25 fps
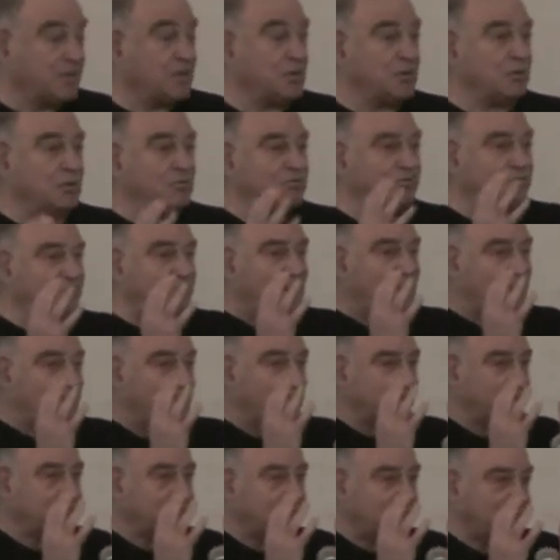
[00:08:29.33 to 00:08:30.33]
You'll
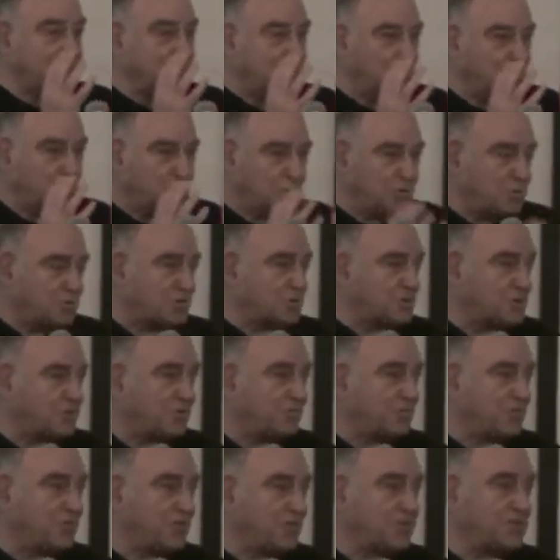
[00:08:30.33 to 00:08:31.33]
find the roots
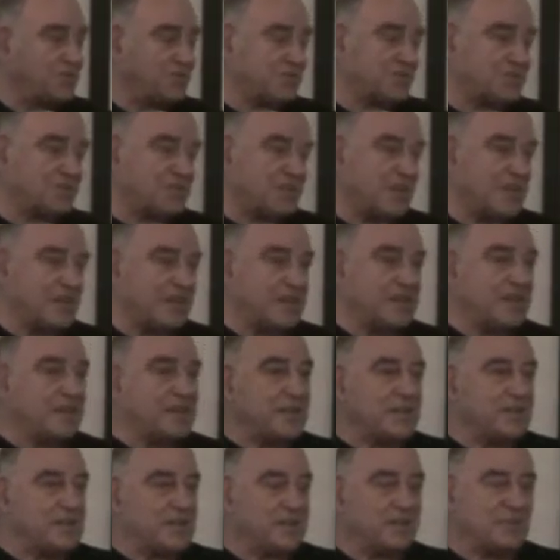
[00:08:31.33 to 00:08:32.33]
of this,
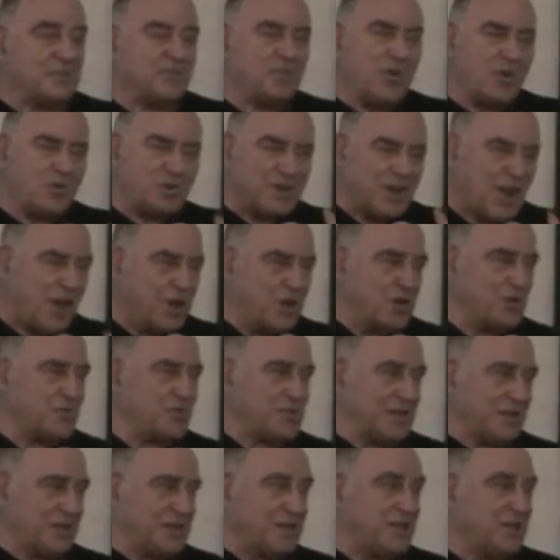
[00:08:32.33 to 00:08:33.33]
not
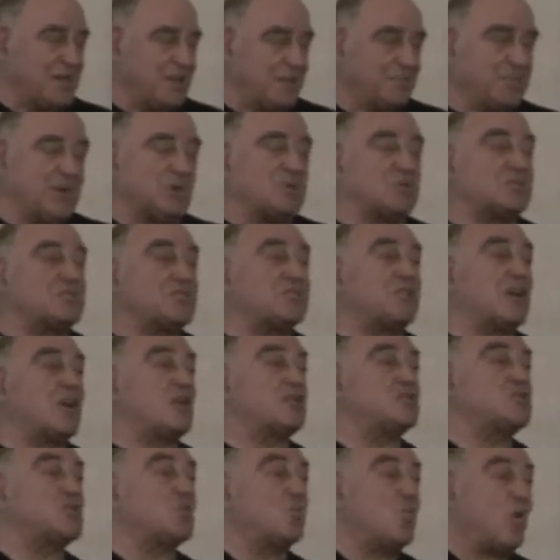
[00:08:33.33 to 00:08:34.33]
only because it
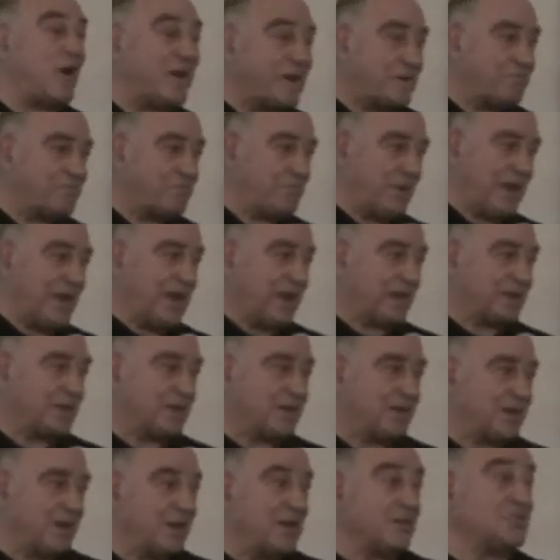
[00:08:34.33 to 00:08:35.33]
goes way
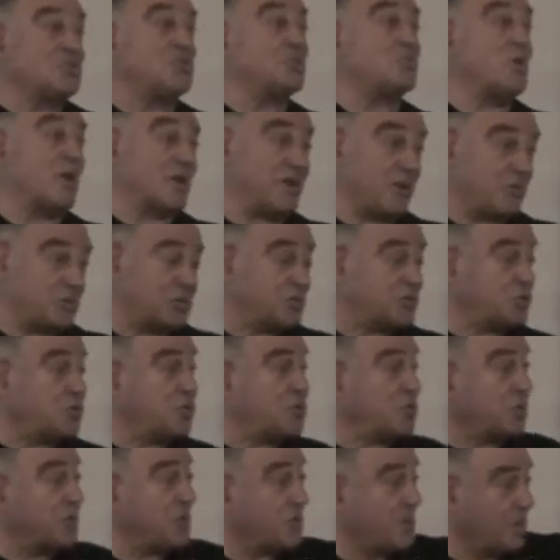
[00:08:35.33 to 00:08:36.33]
back to what I was
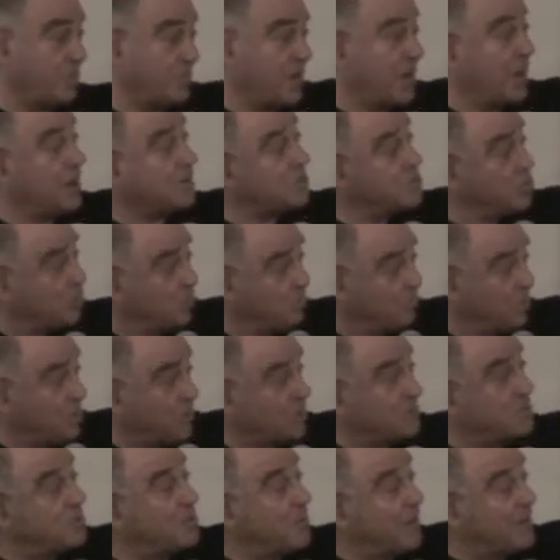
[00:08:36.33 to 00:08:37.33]
talking about, your
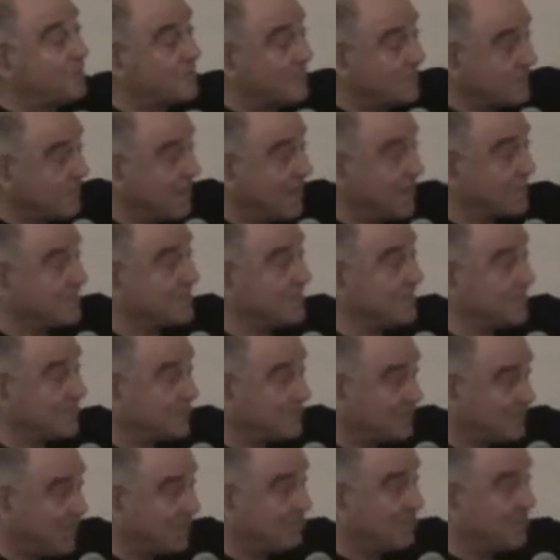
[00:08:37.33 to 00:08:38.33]
point about the
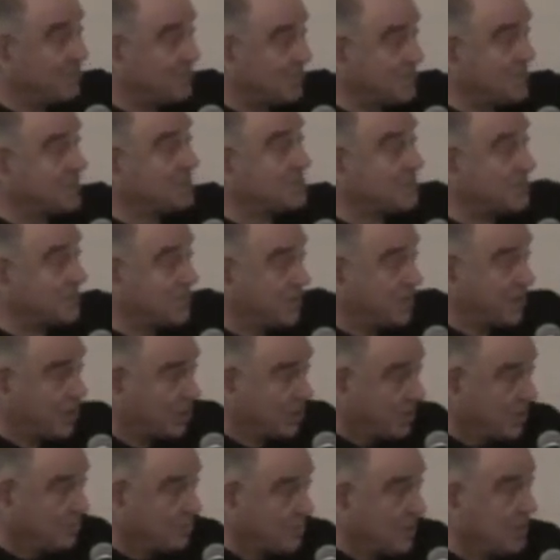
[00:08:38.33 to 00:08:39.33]
1970s and
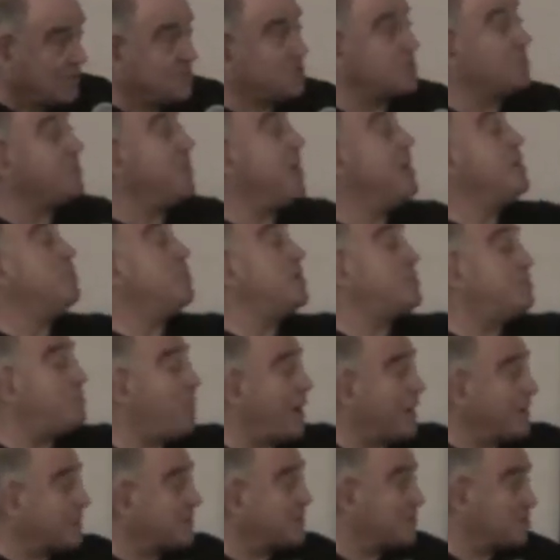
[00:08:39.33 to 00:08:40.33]
neoliberalism, but
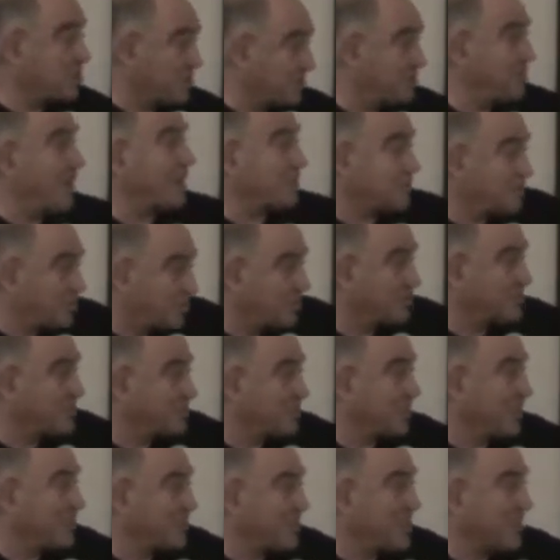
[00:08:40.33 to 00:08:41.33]
back to smuts and
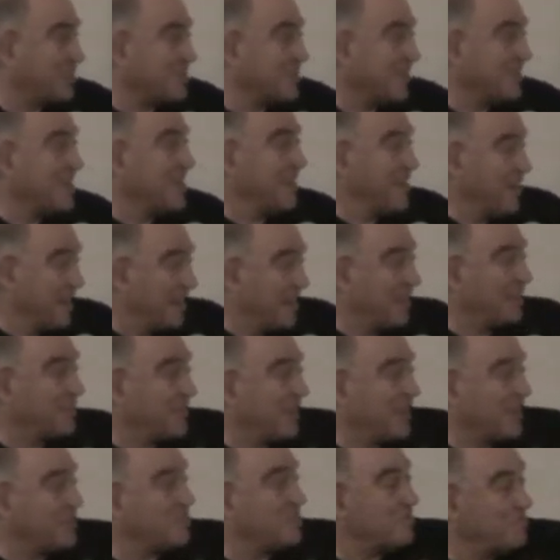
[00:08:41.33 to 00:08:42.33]
so on,
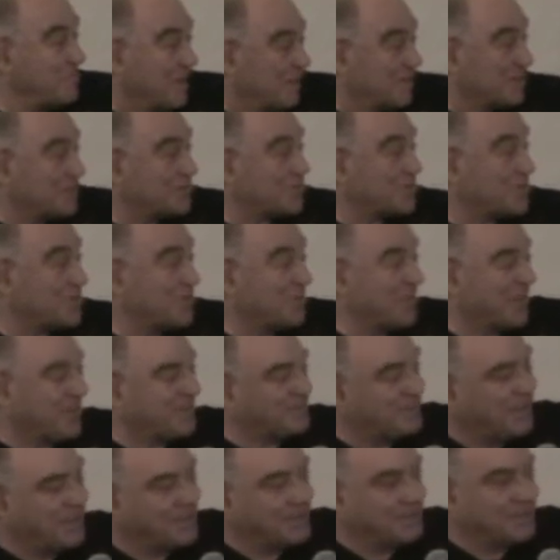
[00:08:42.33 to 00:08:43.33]
and the military,
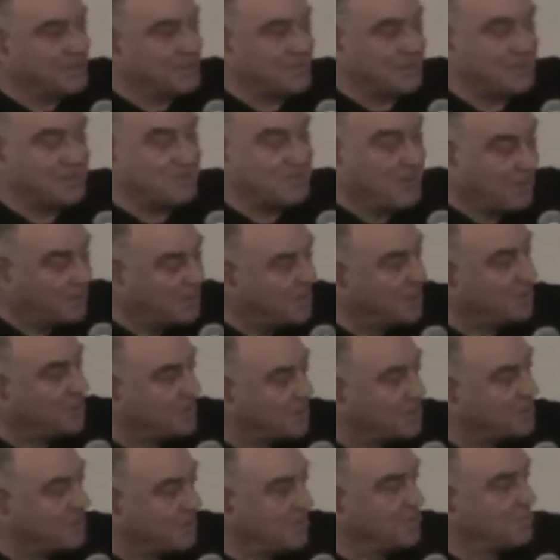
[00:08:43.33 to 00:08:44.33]
and
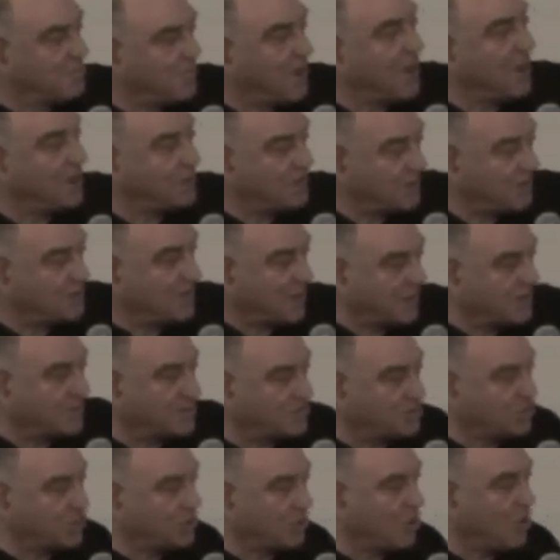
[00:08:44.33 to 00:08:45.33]
the mining
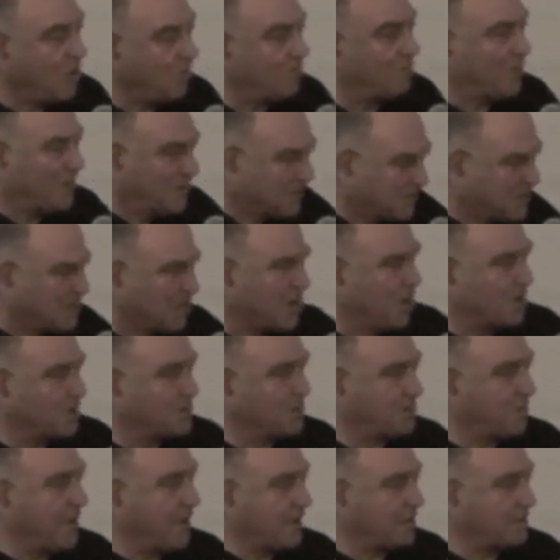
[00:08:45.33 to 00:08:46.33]
energy complex. It
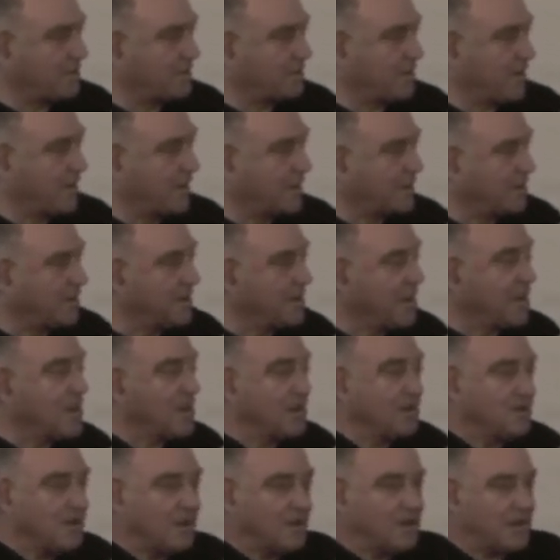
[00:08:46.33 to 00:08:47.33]
goes back to
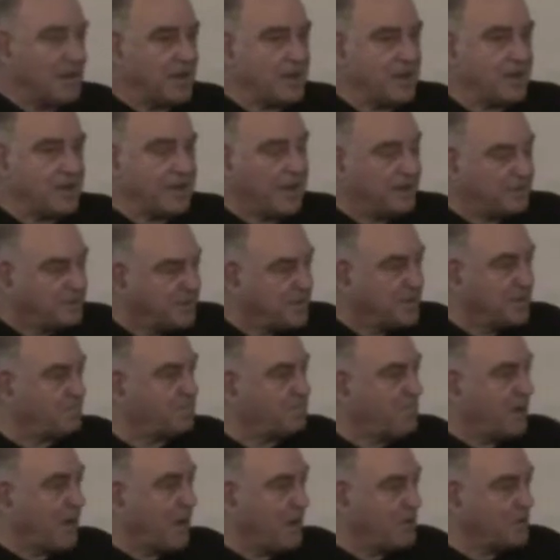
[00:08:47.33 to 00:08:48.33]
that, and
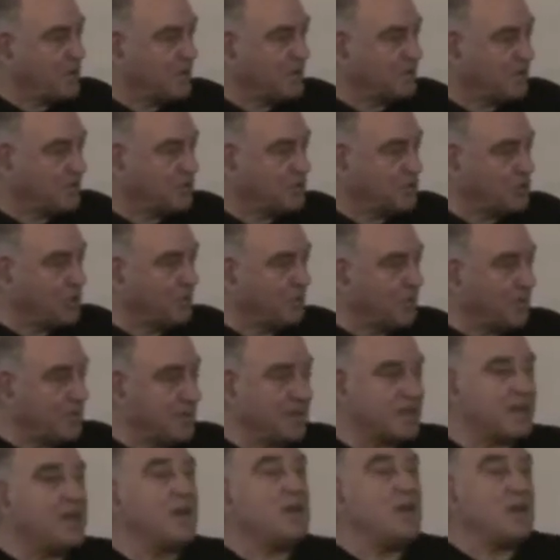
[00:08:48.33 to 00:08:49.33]
their power and
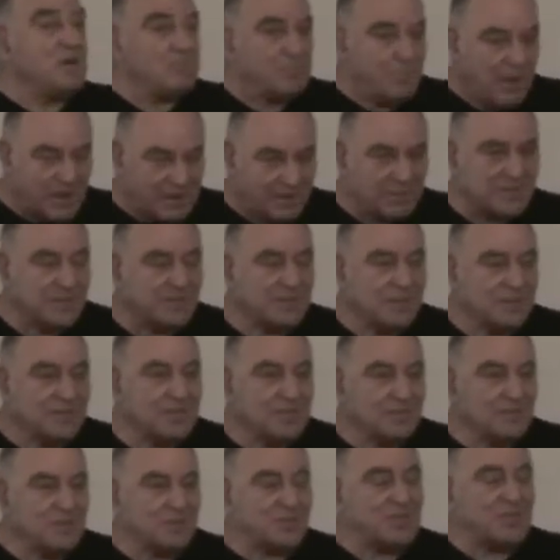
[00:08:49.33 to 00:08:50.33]
hegemony. But
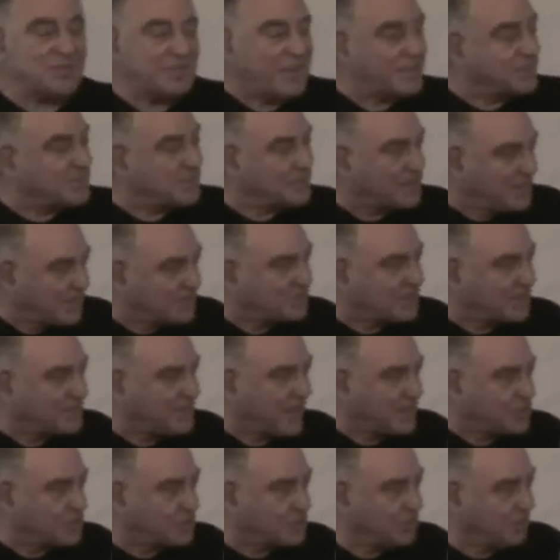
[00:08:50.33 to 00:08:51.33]
you see, that's an
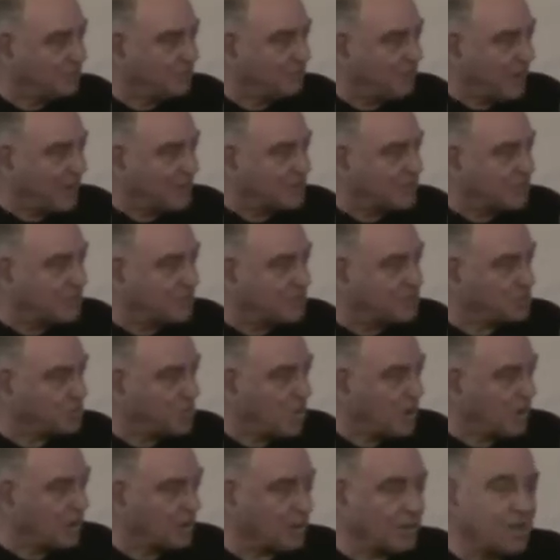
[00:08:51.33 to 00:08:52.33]
international factor as
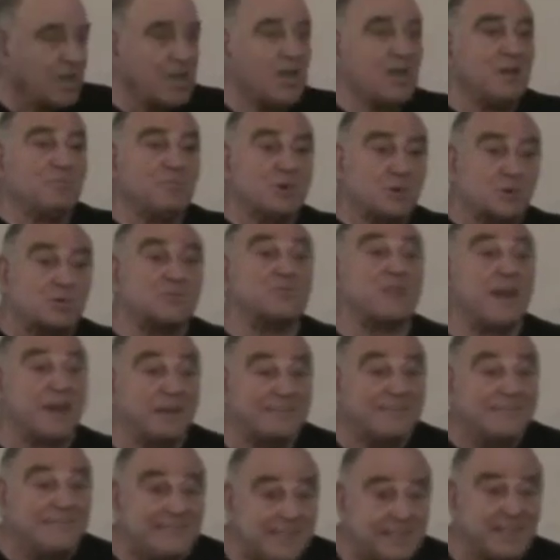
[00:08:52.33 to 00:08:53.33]
well, because
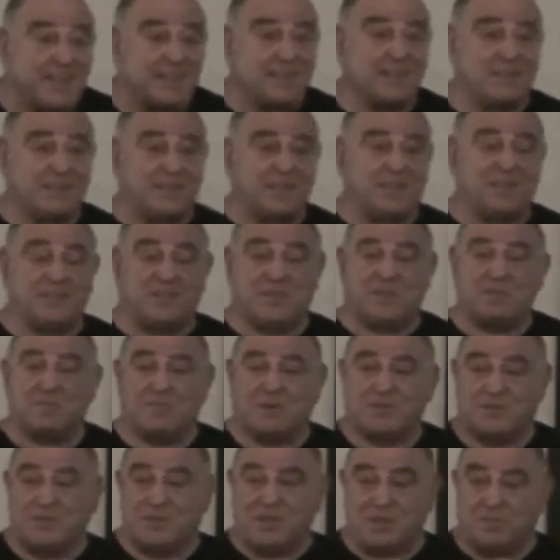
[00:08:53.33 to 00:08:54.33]
our dear leader
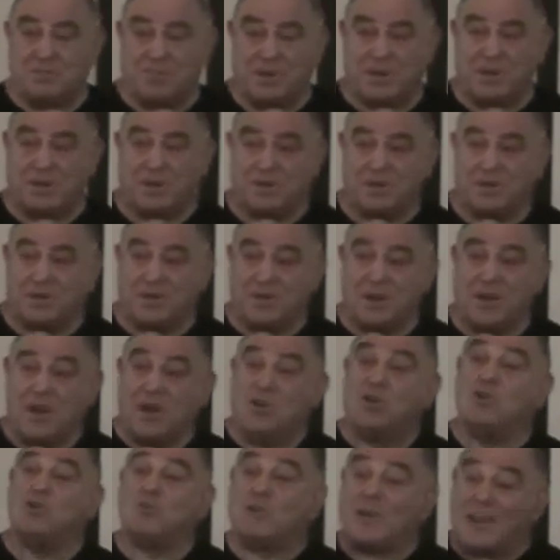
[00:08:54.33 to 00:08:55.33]
Madiba,
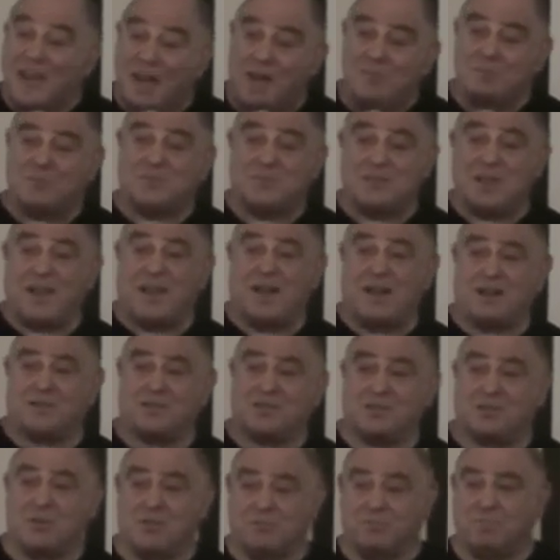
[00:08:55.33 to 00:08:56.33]
who comes
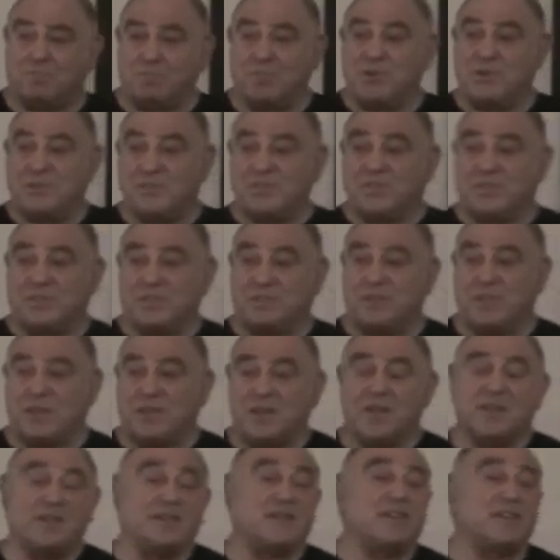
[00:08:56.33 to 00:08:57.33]
out of prison
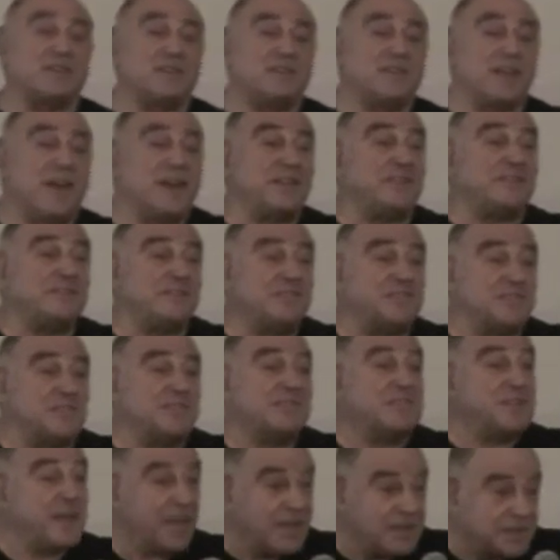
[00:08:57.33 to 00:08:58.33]
in
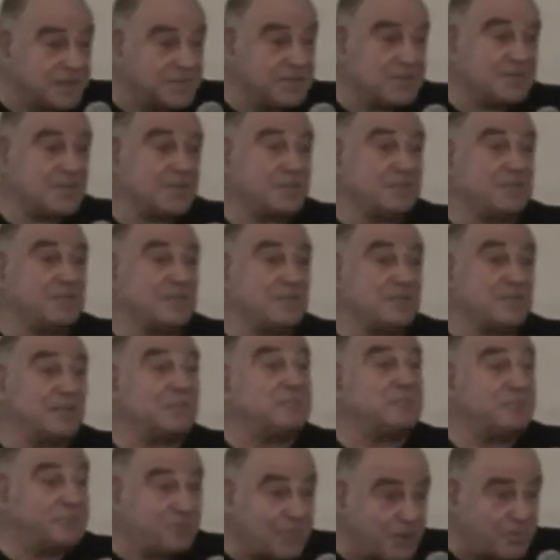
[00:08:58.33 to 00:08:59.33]
1990,
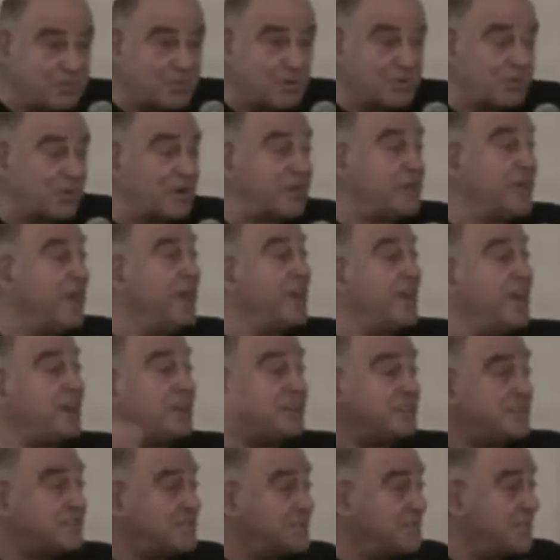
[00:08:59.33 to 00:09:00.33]
in February,
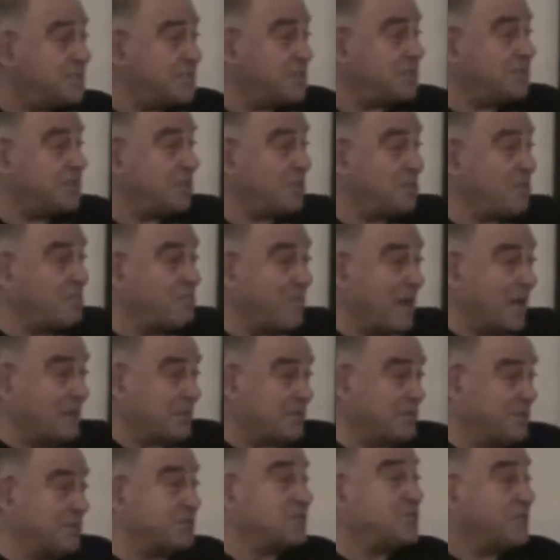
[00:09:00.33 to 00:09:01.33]
and he says to the
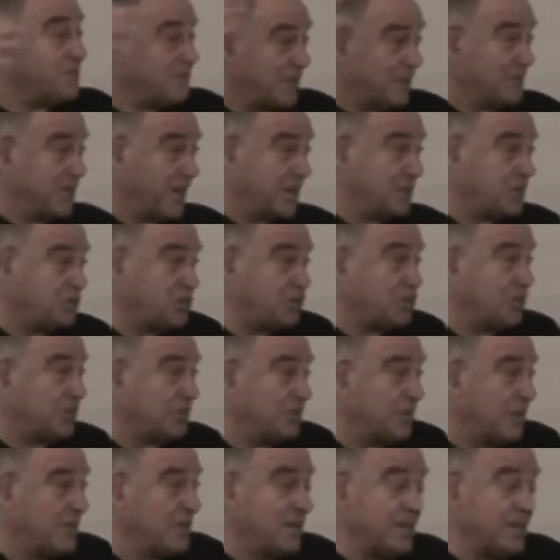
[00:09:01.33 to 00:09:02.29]
masses and the nation,